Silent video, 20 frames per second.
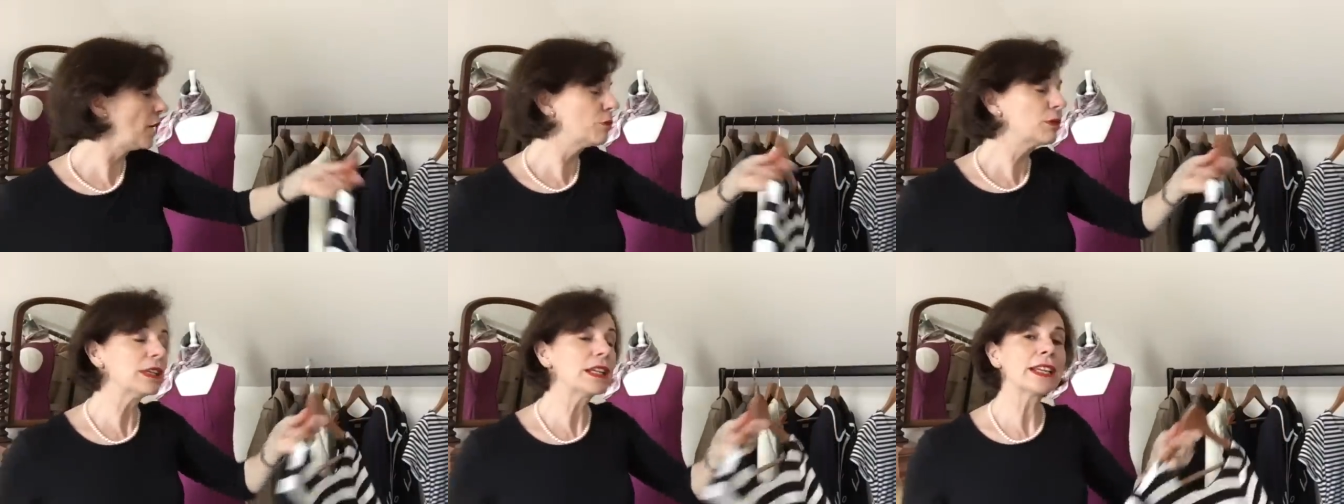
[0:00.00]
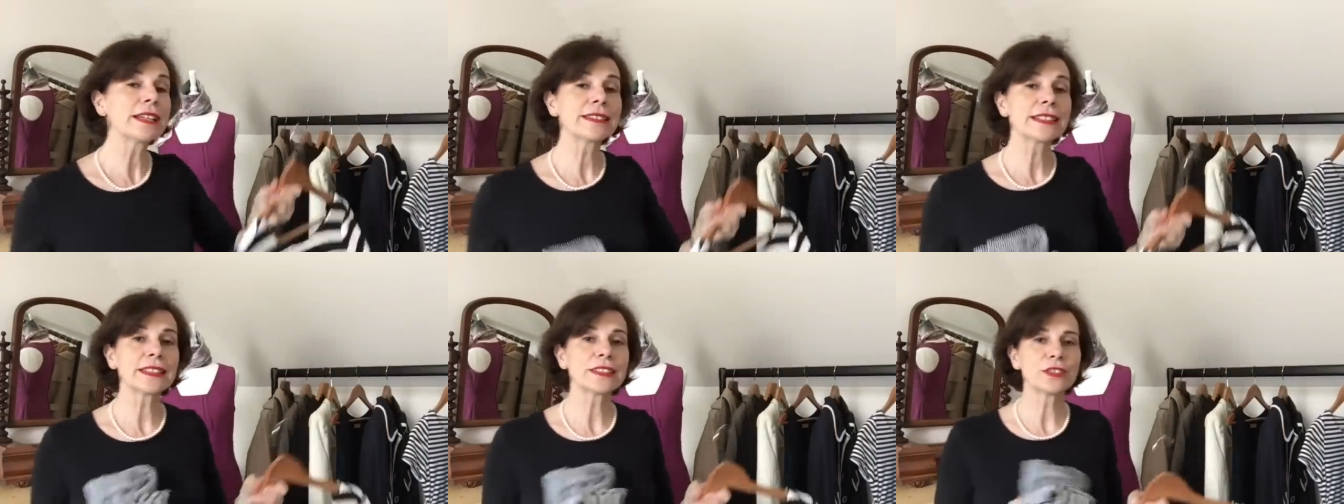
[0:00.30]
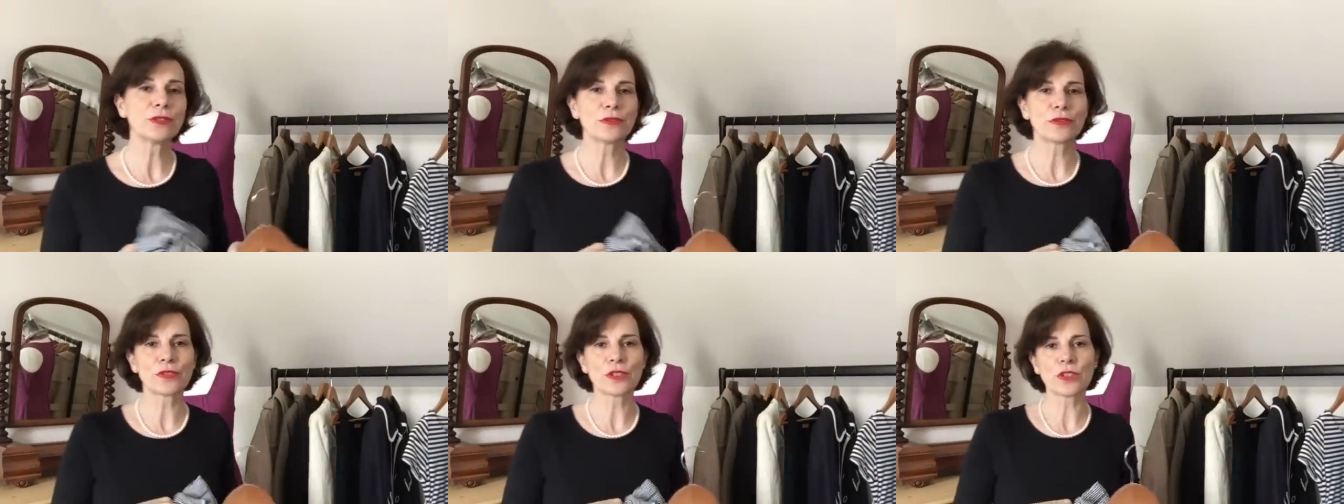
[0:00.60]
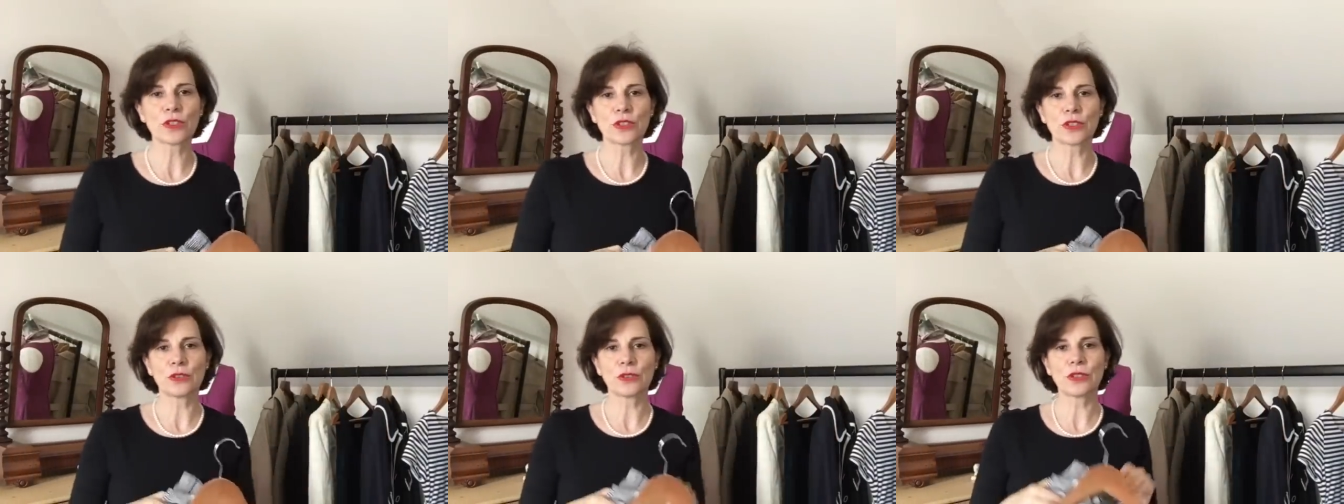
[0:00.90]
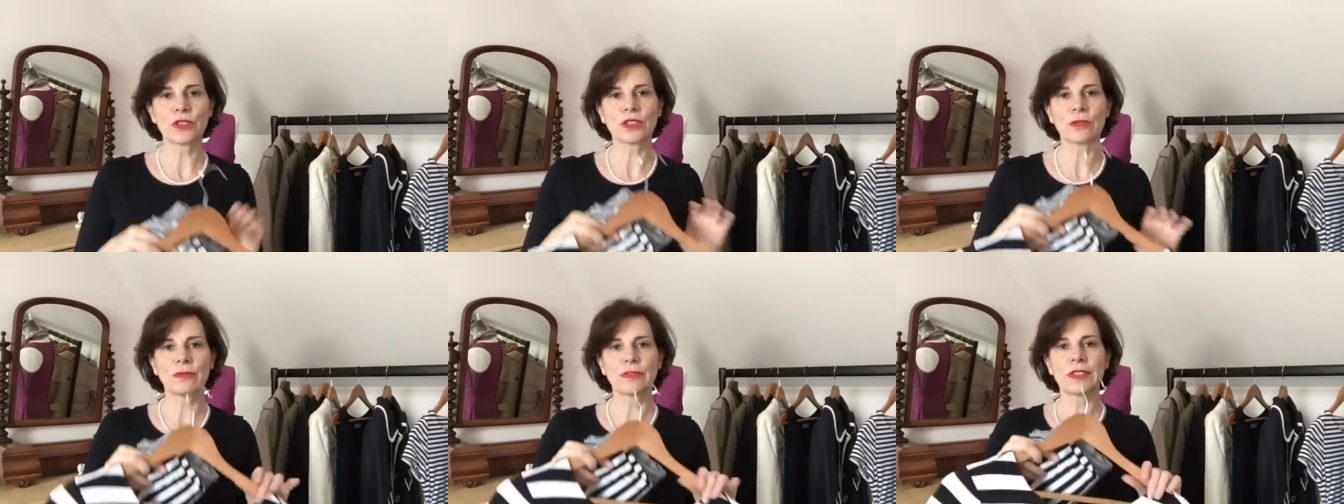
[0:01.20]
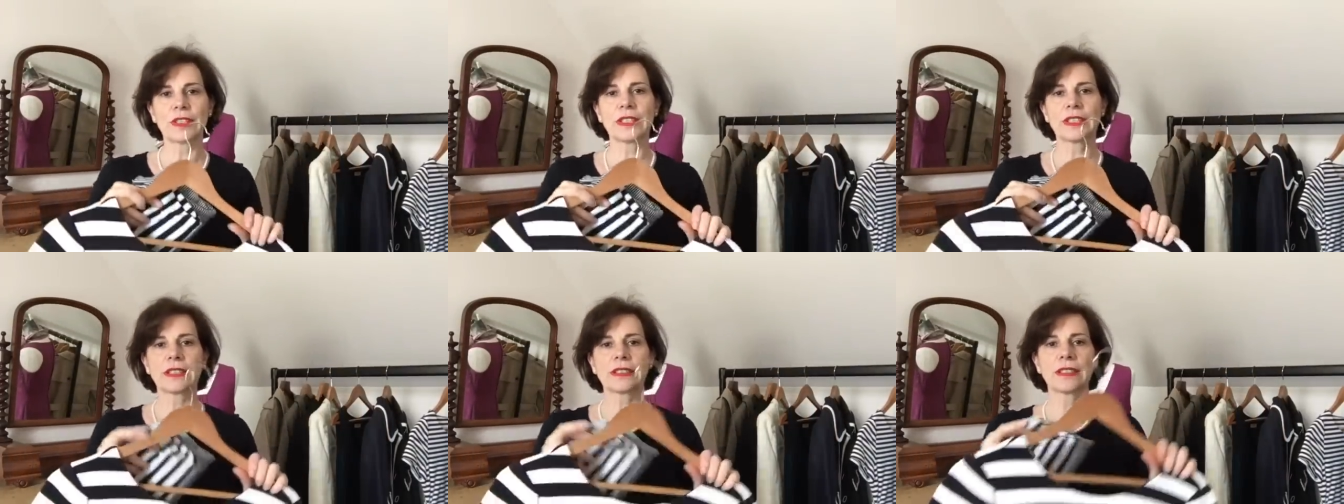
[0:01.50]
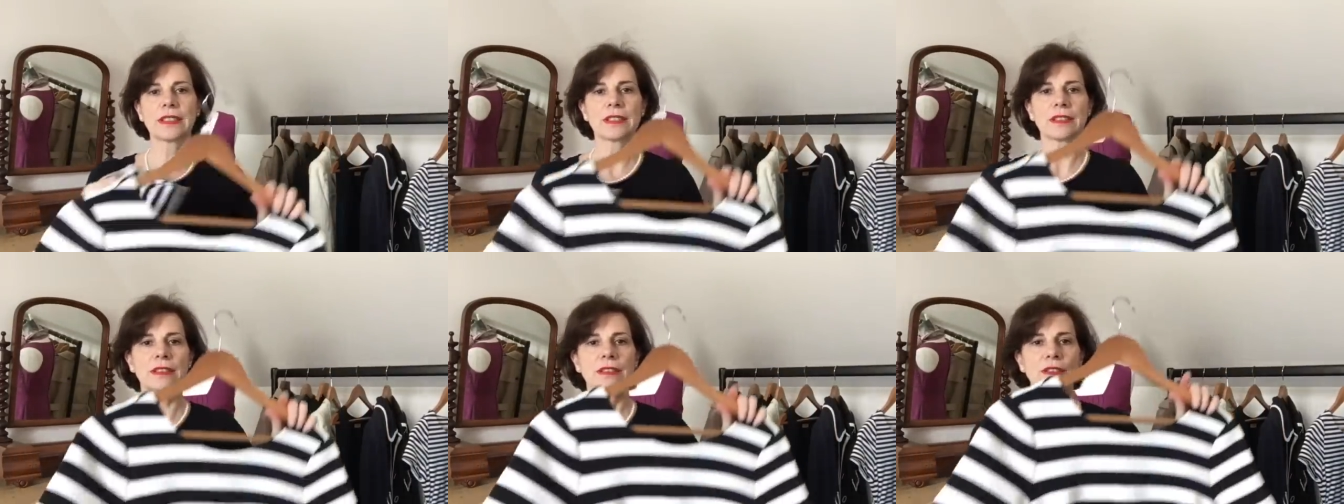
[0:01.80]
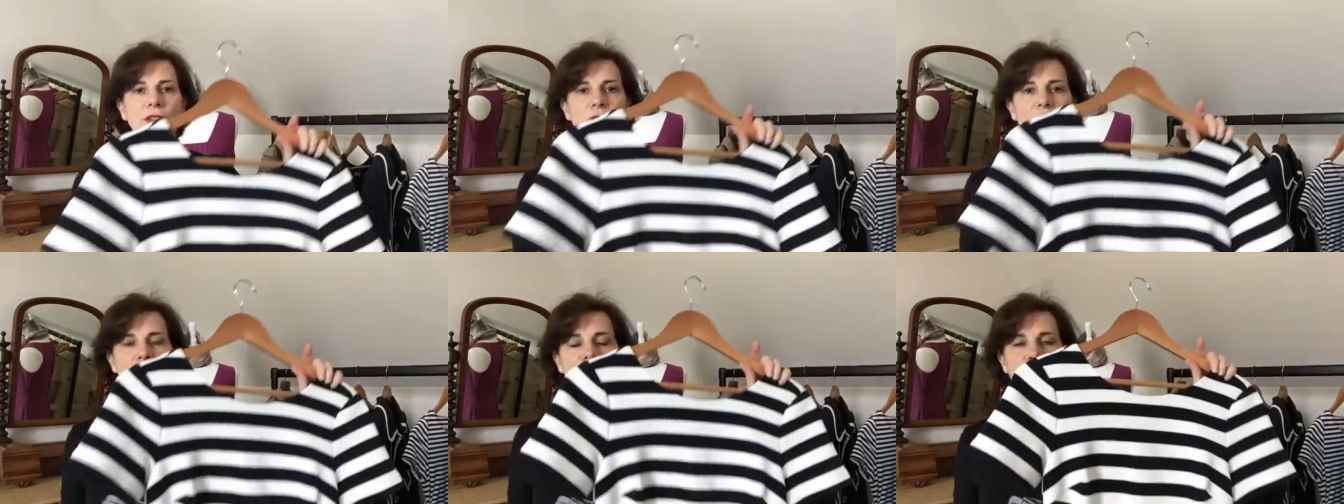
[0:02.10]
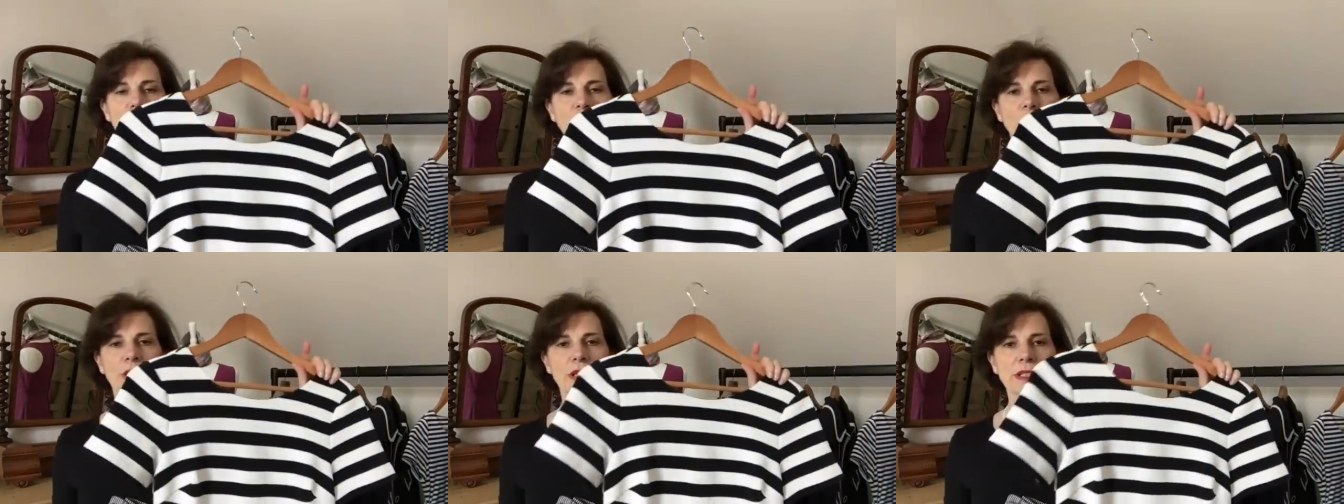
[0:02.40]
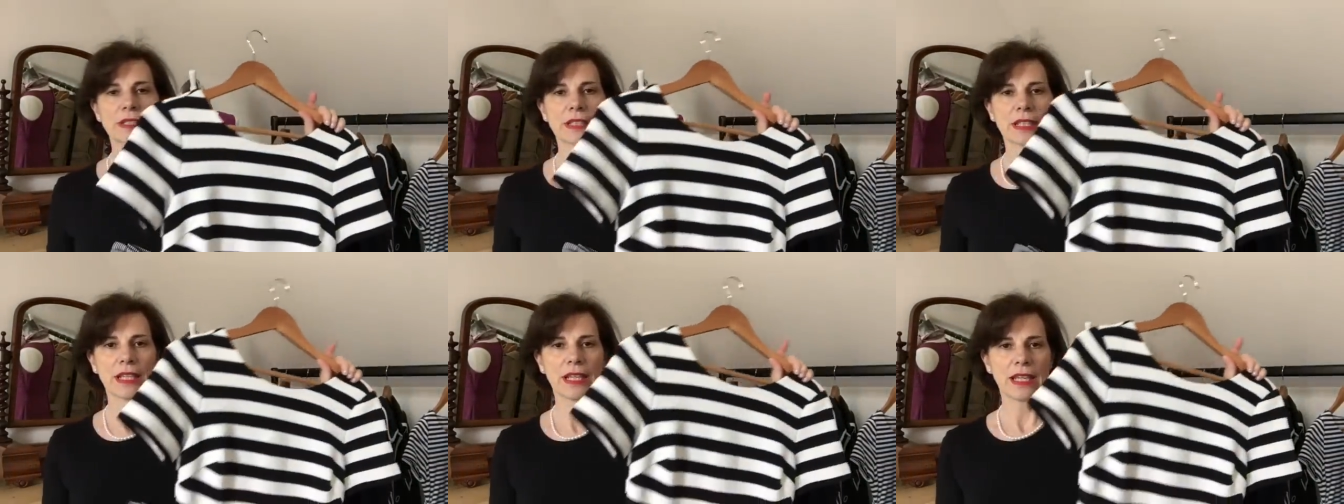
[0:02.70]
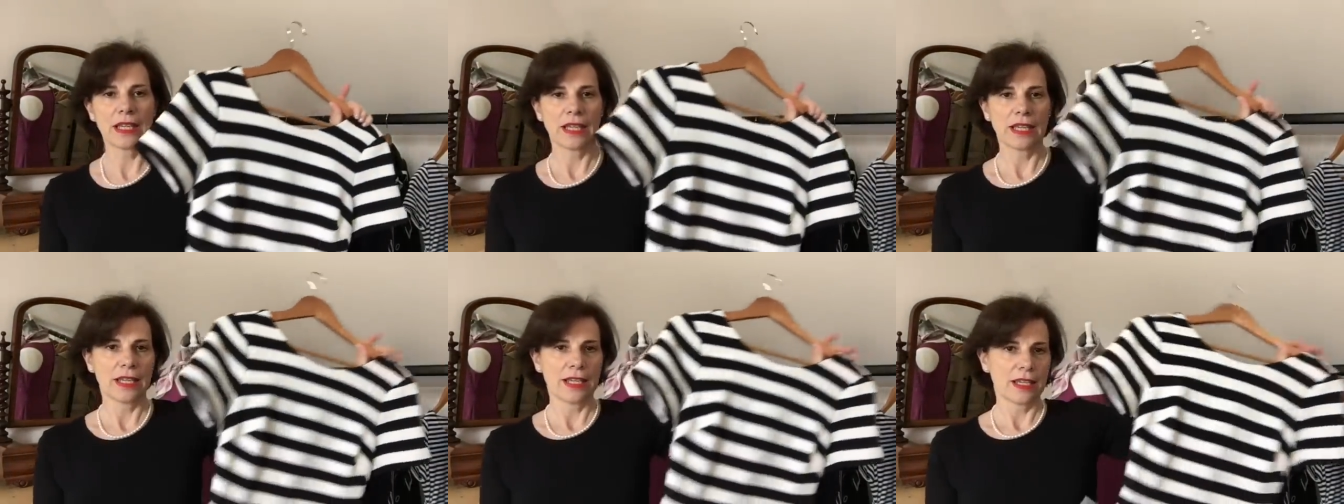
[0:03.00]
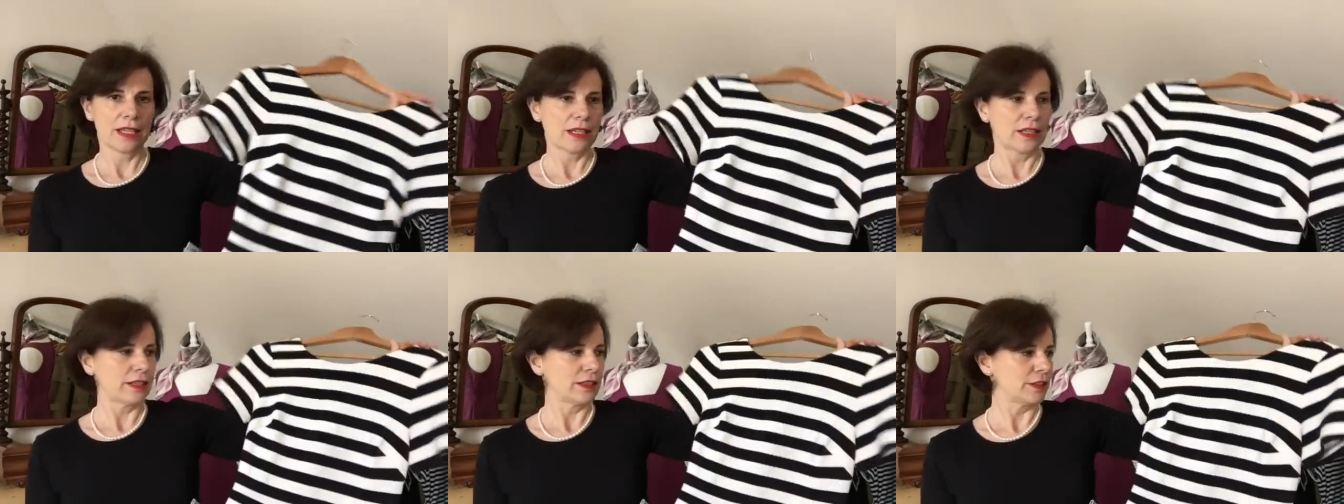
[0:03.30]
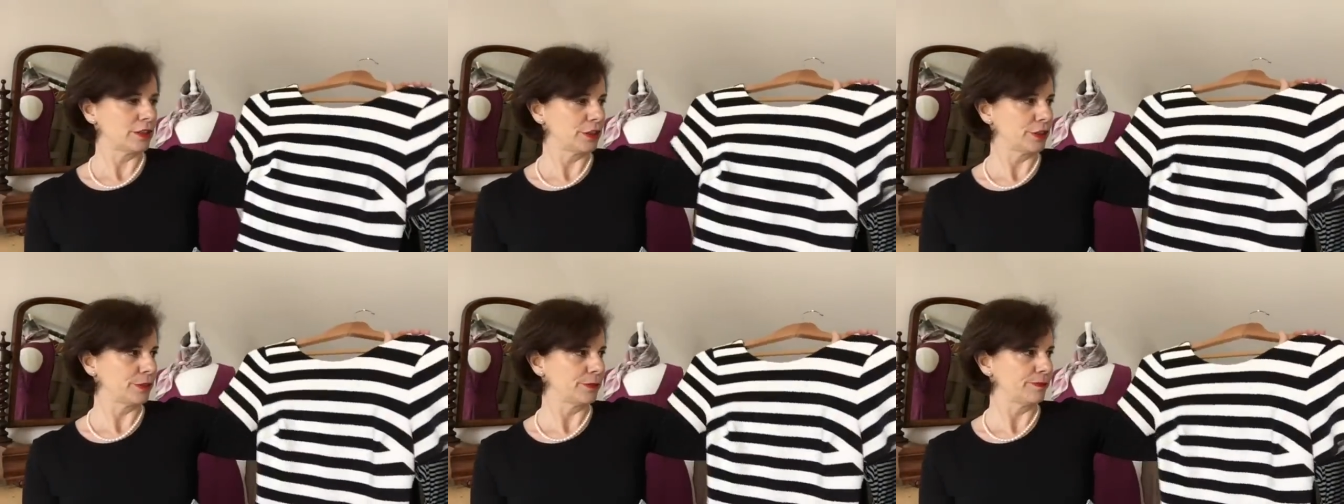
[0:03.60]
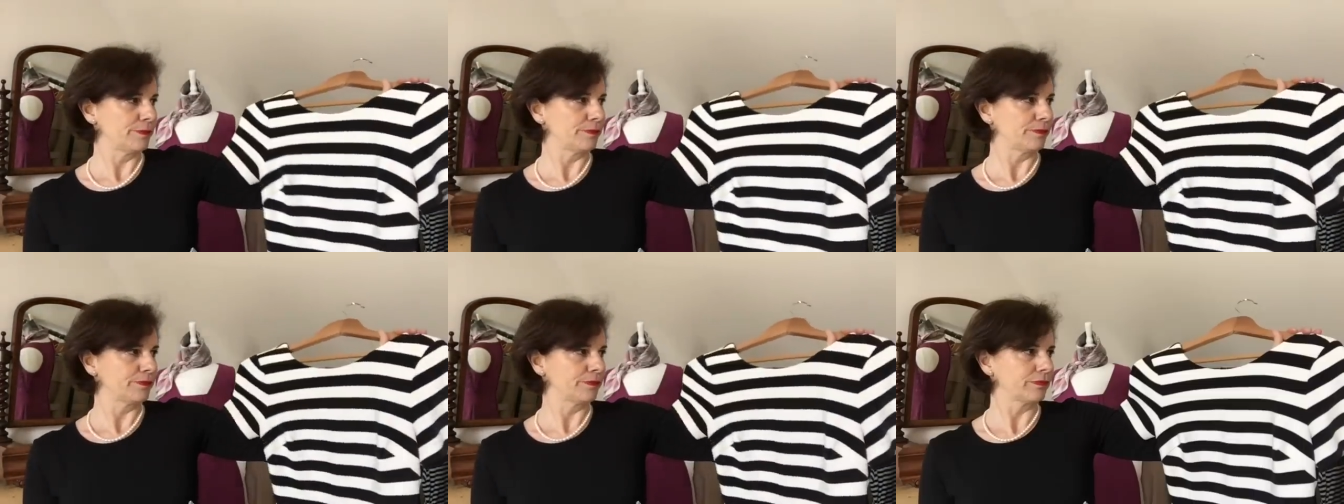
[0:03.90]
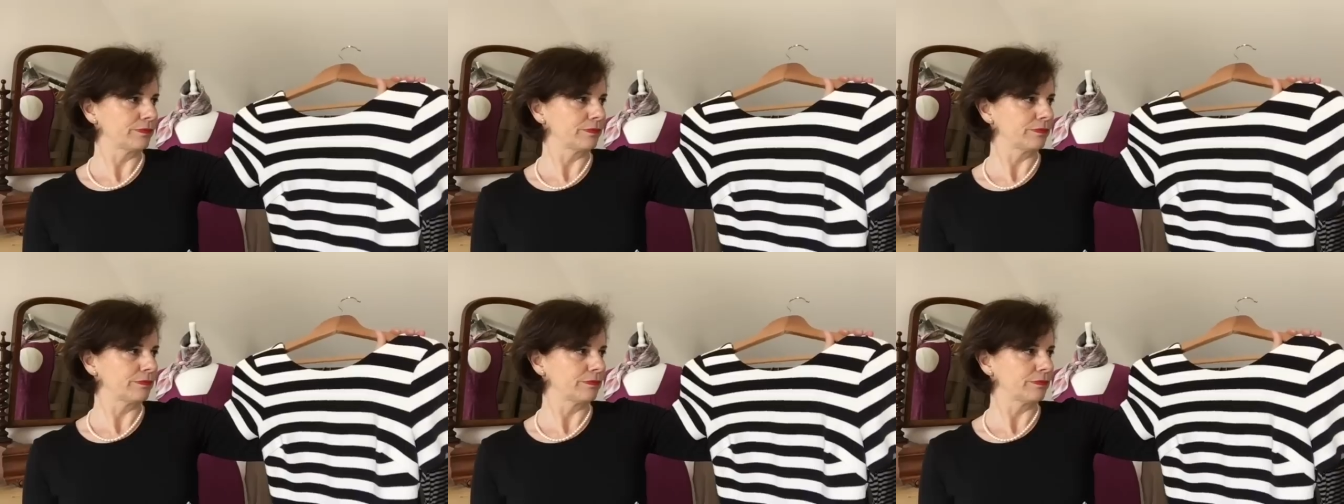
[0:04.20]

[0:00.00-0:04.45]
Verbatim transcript: We like that in France, you know, something that is, looks quite, um,